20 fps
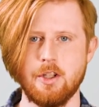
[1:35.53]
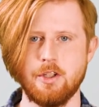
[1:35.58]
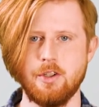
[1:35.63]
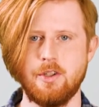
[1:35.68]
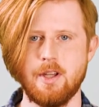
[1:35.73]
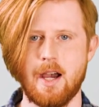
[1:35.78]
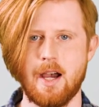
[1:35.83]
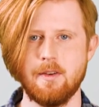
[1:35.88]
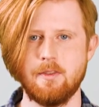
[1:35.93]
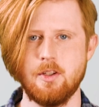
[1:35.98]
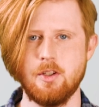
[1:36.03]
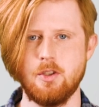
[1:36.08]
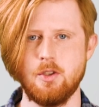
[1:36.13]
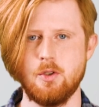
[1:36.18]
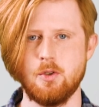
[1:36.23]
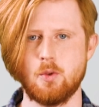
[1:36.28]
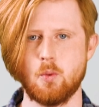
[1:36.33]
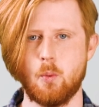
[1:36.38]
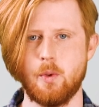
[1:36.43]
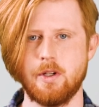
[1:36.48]
you'd have to
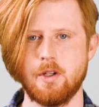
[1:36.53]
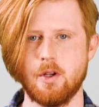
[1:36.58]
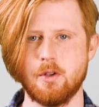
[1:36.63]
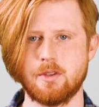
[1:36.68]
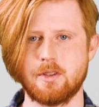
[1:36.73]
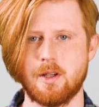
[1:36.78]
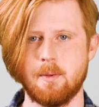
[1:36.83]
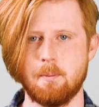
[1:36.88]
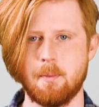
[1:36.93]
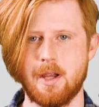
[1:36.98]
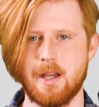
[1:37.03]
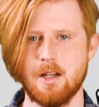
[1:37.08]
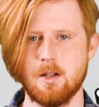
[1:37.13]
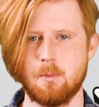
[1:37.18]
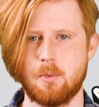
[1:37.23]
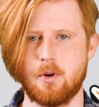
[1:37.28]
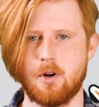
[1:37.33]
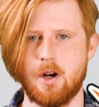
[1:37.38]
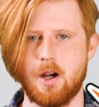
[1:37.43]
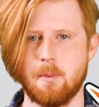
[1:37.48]
use Windows
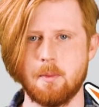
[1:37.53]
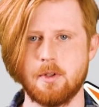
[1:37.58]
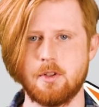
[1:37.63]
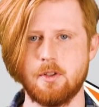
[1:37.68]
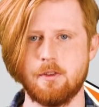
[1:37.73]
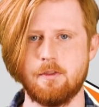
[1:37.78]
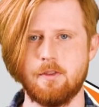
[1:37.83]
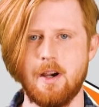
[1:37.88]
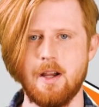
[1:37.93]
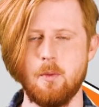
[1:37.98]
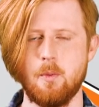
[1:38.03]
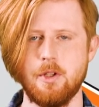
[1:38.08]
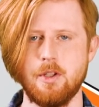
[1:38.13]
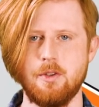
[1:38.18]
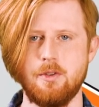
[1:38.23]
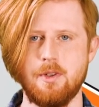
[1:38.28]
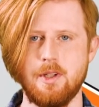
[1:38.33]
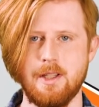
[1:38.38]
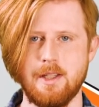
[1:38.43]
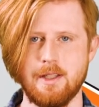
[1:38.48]
command prompt to find what
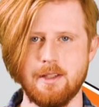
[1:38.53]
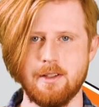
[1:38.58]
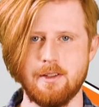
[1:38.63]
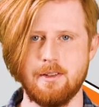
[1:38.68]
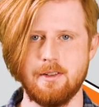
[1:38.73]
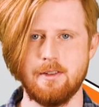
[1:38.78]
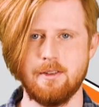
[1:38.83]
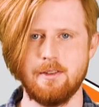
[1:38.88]
you need.